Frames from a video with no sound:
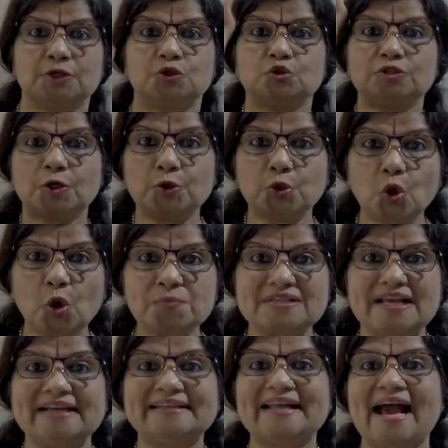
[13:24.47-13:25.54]
to the groups
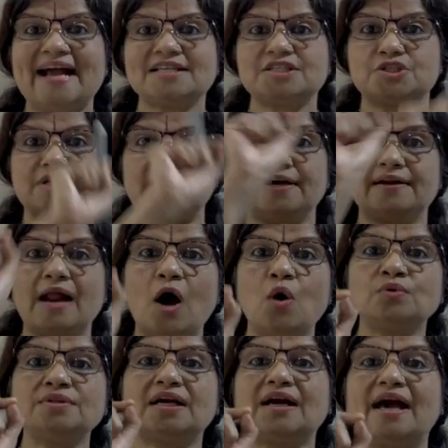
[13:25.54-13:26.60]
attached
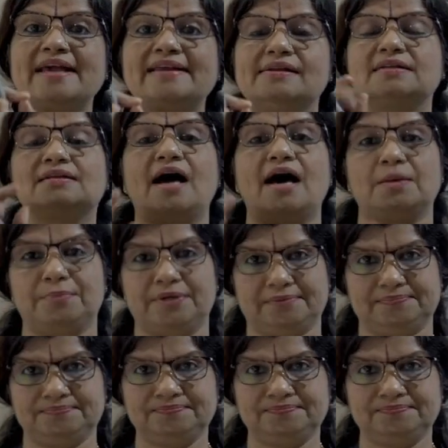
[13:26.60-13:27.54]
around the chiral carbon.